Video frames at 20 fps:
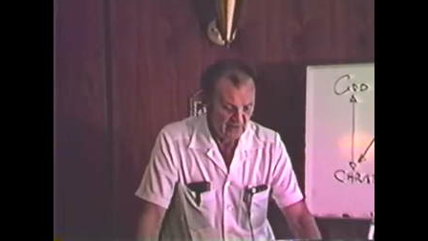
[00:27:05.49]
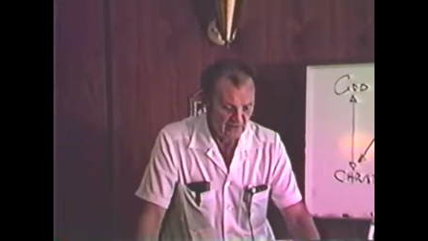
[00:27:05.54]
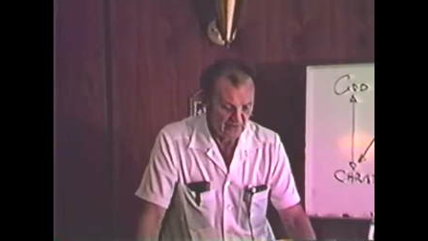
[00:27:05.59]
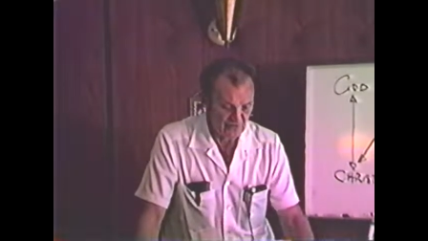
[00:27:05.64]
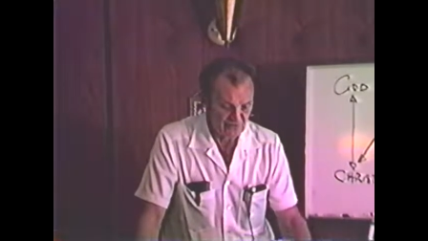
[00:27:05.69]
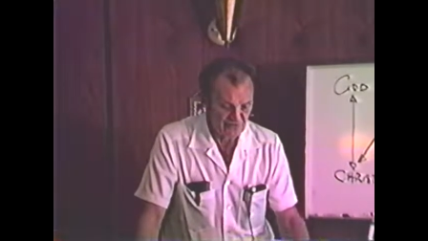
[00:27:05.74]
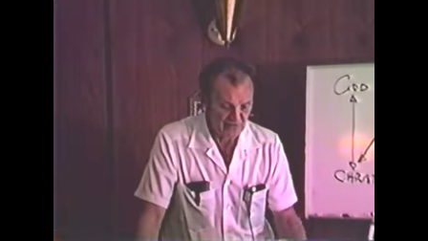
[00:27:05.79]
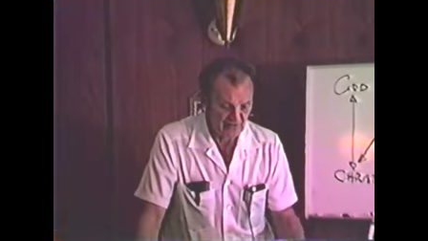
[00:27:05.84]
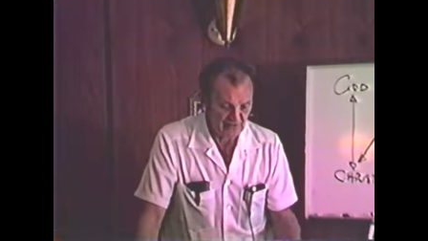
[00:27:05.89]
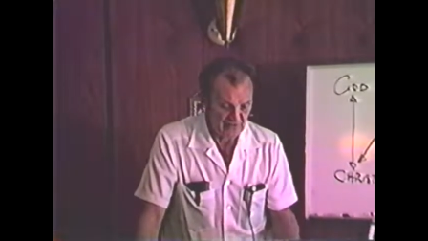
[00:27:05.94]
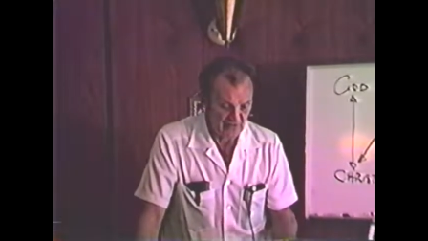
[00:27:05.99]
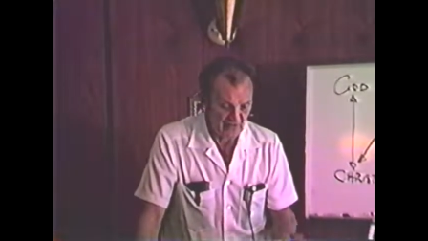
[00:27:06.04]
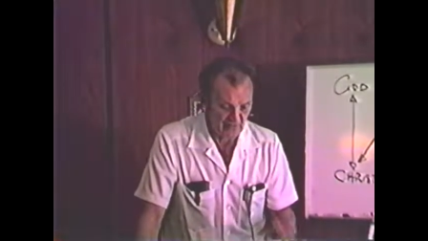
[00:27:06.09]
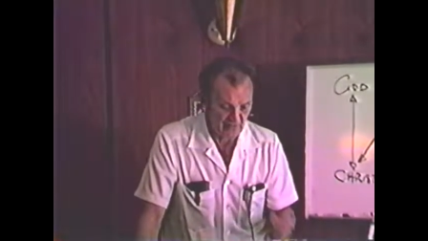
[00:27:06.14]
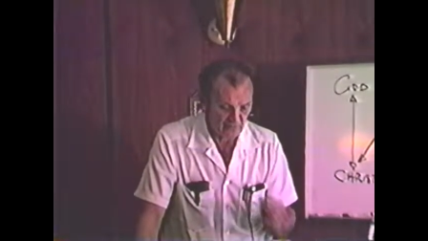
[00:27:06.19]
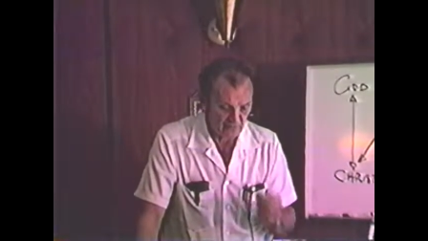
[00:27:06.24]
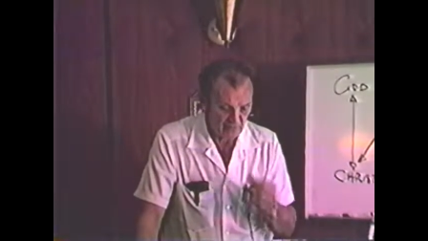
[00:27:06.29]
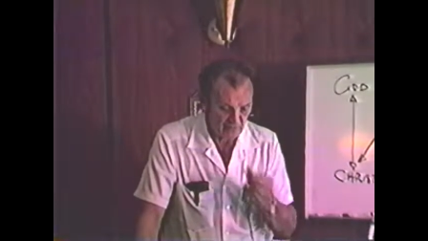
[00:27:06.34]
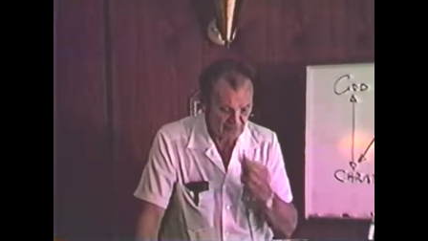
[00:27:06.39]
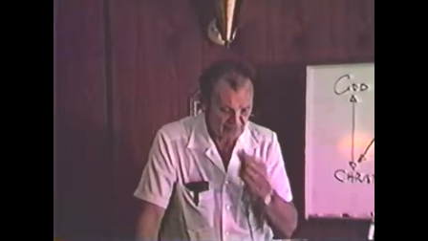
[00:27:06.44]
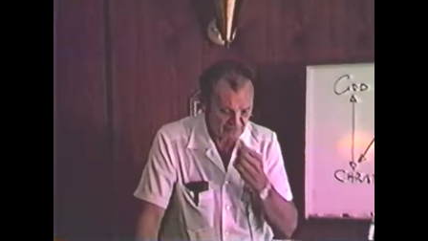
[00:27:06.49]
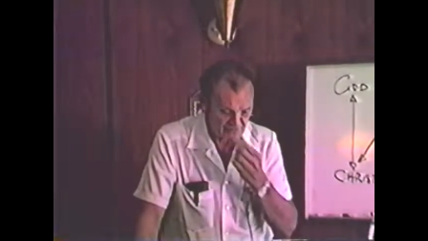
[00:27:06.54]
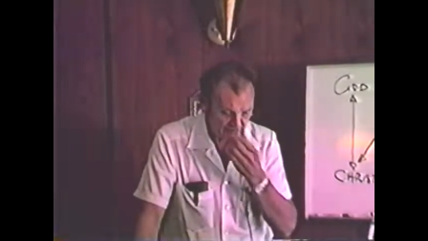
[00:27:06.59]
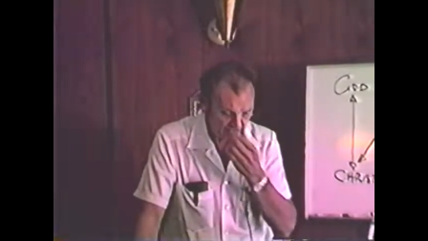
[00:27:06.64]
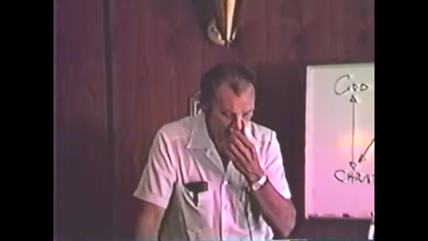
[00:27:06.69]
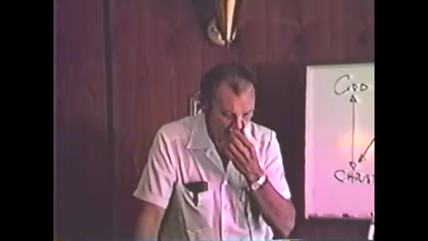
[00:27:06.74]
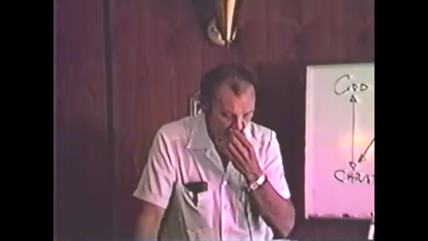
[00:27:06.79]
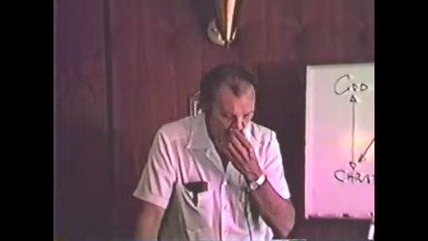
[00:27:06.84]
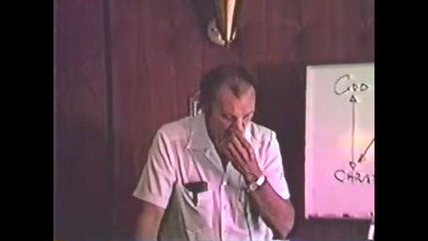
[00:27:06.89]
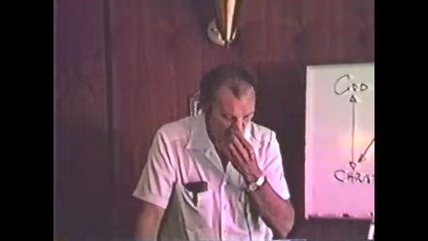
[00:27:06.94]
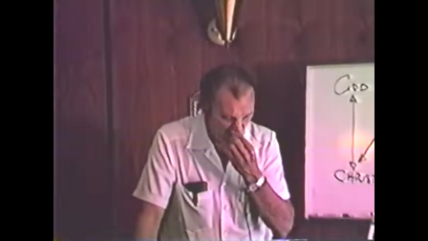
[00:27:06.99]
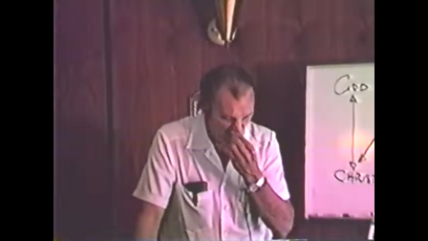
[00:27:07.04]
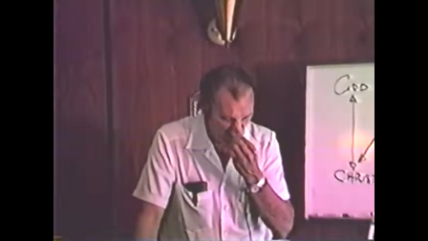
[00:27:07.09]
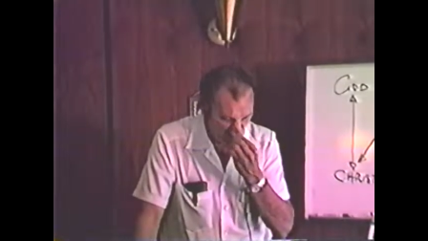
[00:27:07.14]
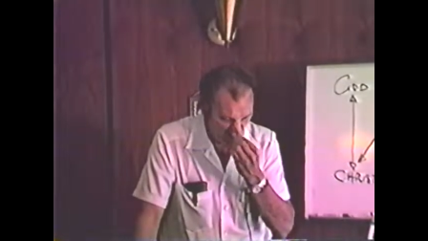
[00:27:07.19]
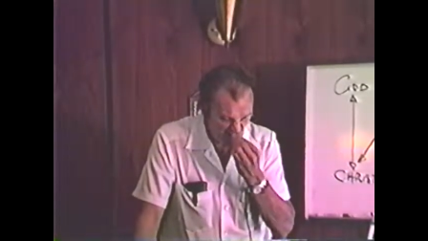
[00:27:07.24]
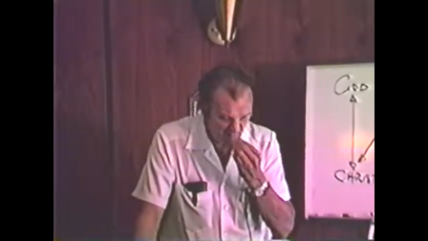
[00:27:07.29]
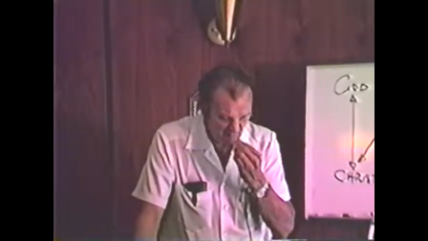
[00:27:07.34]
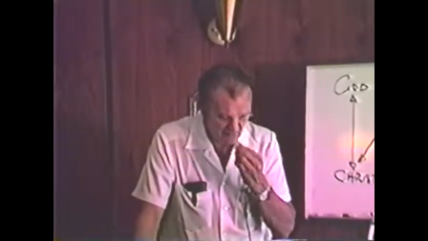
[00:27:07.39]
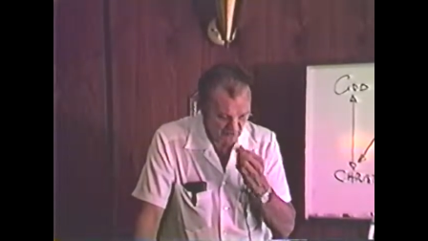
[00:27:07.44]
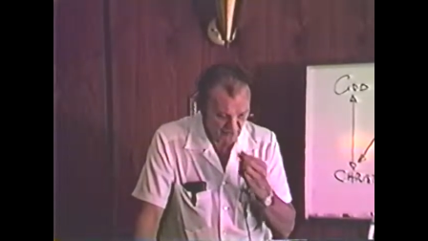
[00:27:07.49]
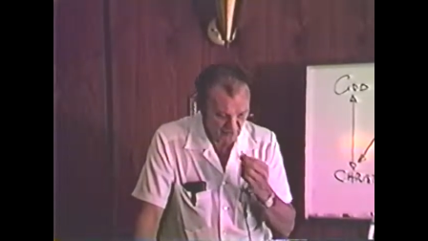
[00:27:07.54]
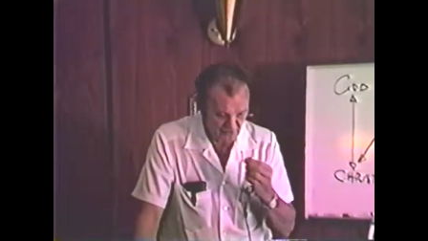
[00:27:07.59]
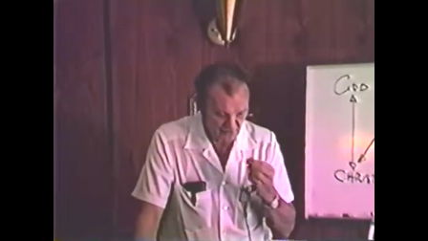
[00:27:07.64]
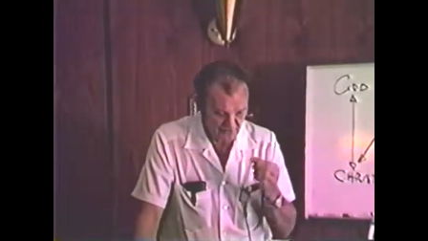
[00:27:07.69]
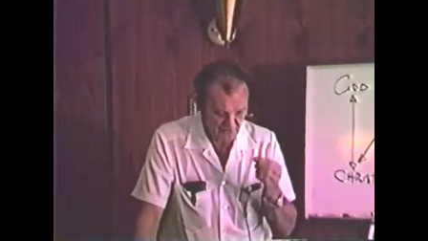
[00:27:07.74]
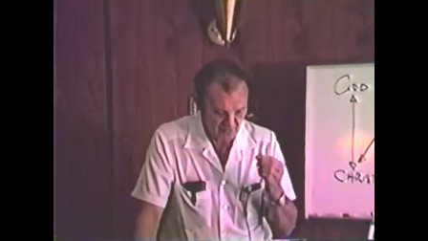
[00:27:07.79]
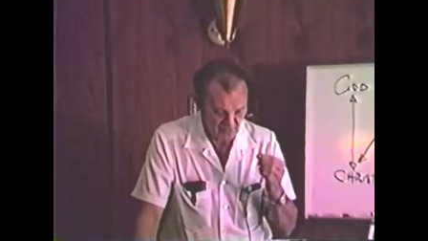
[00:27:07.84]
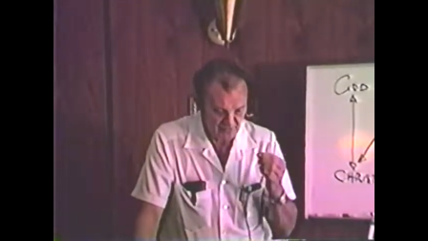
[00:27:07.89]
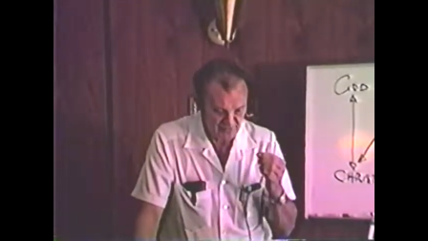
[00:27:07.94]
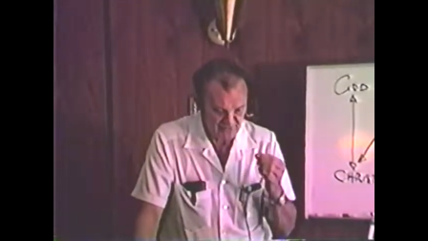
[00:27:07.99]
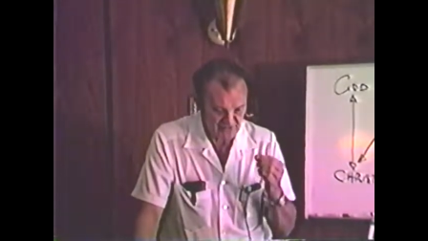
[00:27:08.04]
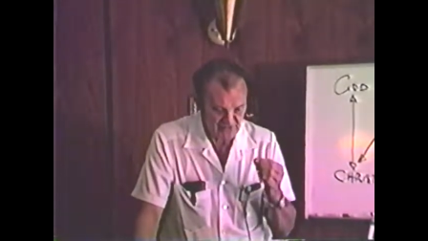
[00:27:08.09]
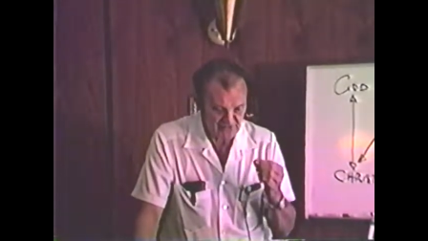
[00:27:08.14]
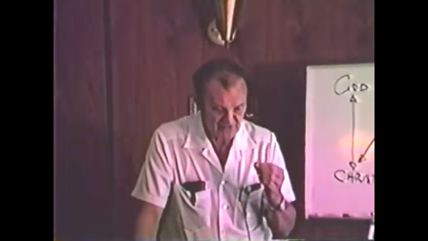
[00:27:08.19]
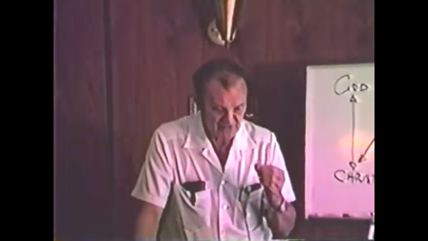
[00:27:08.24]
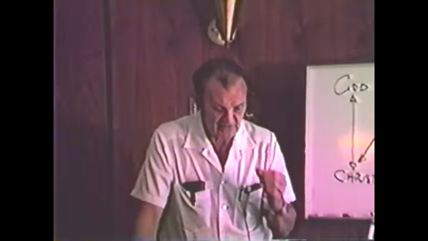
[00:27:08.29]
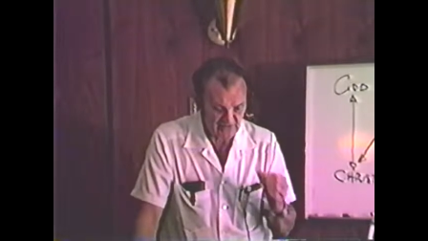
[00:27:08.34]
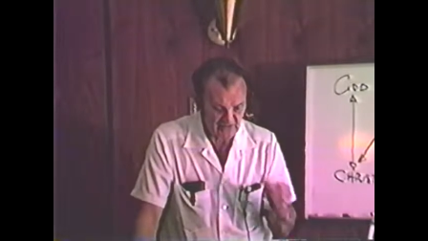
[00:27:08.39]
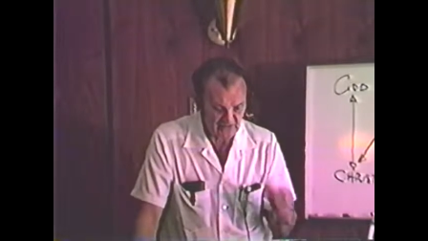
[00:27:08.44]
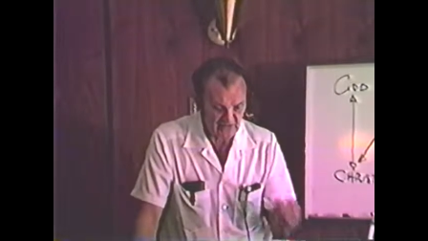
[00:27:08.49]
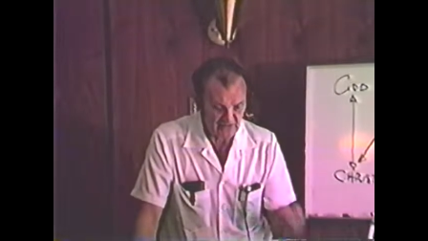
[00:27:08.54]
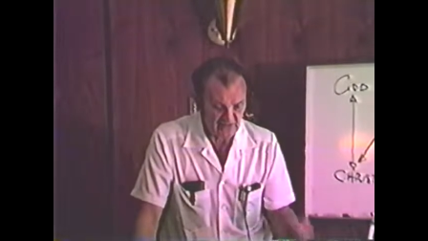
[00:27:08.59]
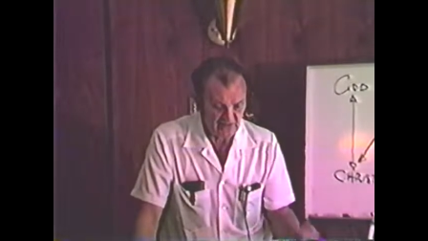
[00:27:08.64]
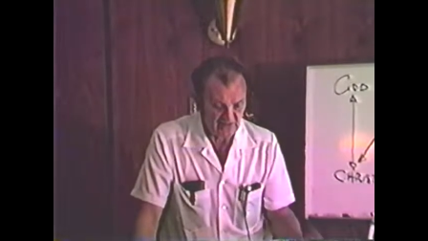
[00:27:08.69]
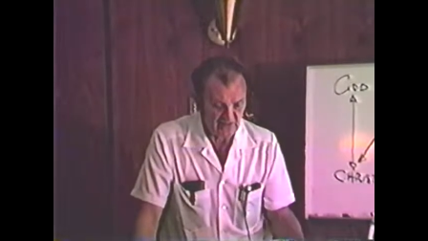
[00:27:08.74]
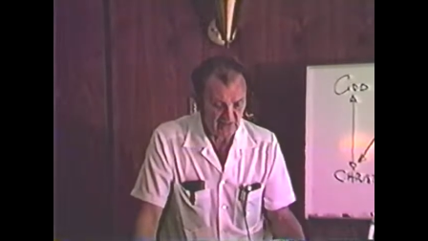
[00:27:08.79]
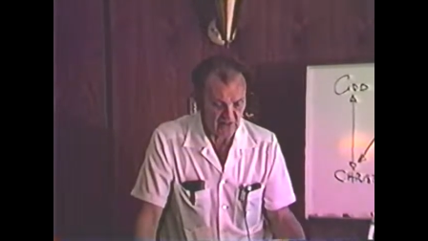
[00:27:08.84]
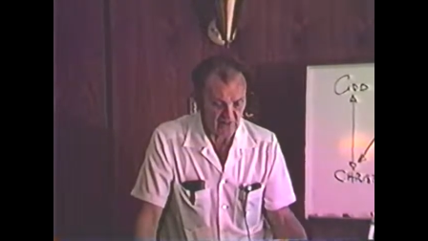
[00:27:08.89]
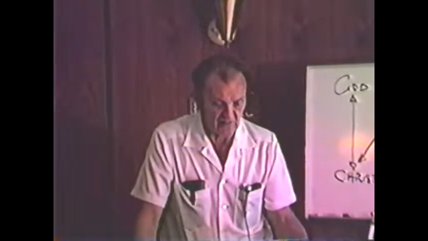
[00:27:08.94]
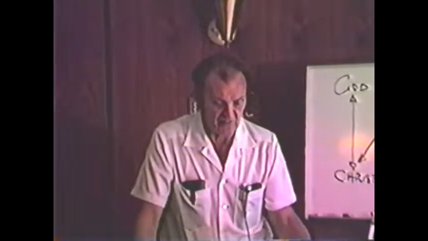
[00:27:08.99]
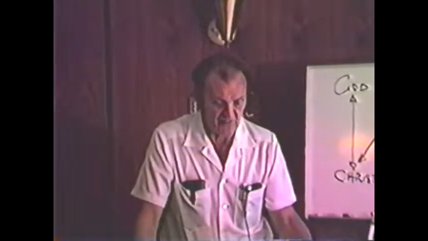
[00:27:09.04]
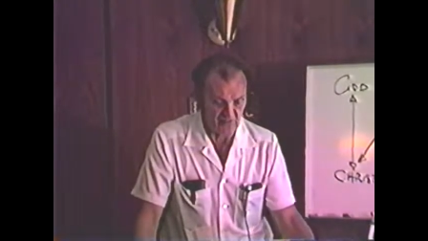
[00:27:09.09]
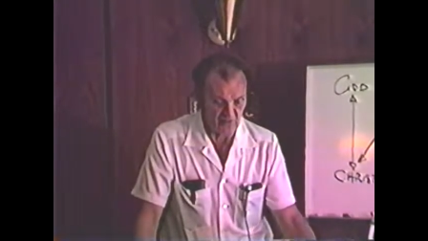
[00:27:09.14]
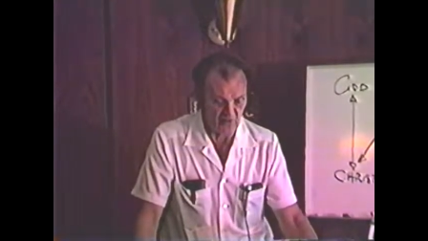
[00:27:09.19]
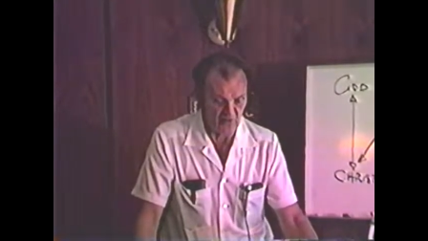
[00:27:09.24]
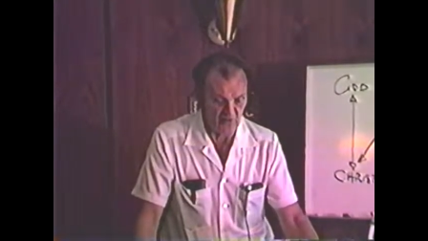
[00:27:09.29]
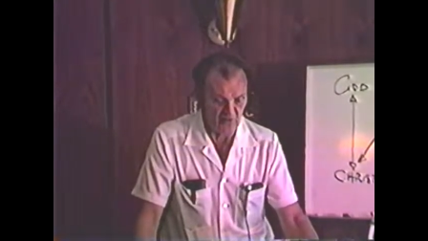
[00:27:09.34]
It was an endowment received because of the possession in him